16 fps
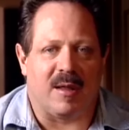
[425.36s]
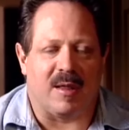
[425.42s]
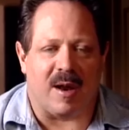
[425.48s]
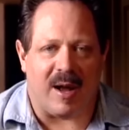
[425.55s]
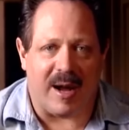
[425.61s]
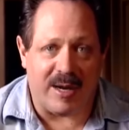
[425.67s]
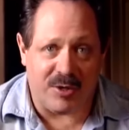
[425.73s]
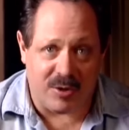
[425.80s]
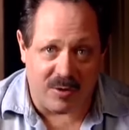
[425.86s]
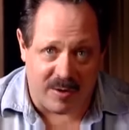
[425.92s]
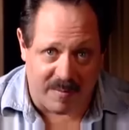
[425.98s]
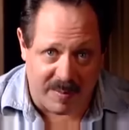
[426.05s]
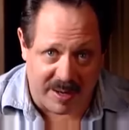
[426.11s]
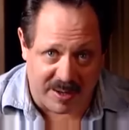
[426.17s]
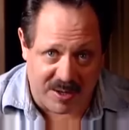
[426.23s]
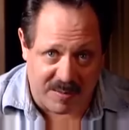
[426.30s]
that I should have
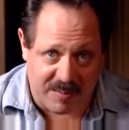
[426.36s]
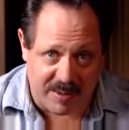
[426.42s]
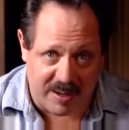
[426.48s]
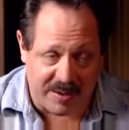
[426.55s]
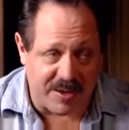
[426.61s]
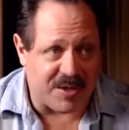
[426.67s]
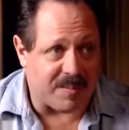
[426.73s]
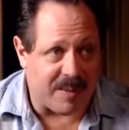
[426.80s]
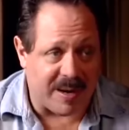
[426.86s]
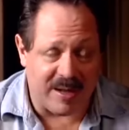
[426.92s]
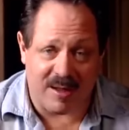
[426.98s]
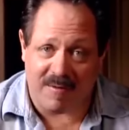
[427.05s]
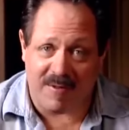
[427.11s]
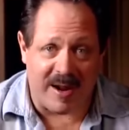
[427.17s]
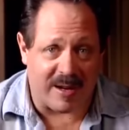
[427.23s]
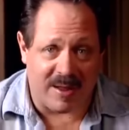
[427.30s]
been expelled despite
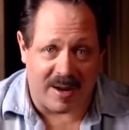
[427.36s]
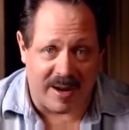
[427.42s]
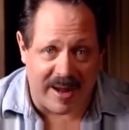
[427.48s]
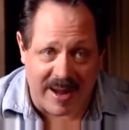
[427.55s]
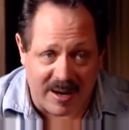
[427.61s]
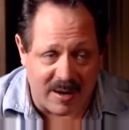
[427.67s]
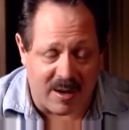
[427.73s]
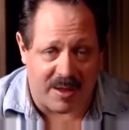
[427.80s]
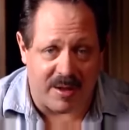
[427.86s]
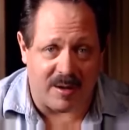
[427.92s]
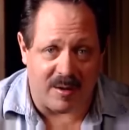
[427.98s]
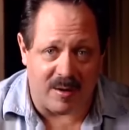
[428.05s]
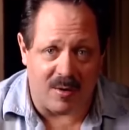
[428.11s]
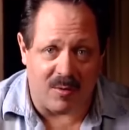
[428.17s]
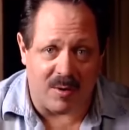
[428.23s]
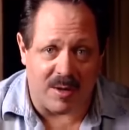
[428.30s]
the fact that I had nothing
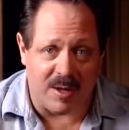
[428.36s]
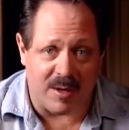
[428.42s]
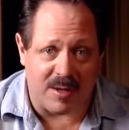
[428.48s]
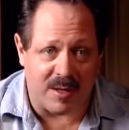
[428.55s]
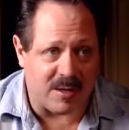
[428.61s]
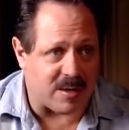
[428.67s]
to do with this